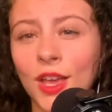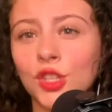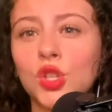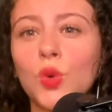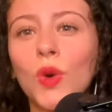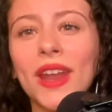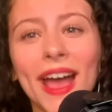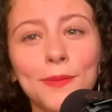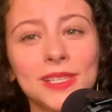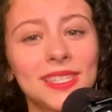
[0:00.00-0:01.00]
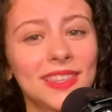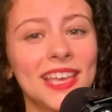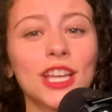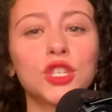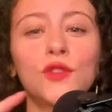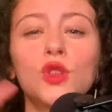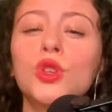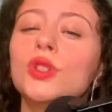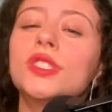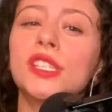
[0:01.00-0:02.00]
So what happens to the cash if you
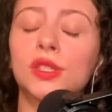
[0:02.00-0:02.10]
use these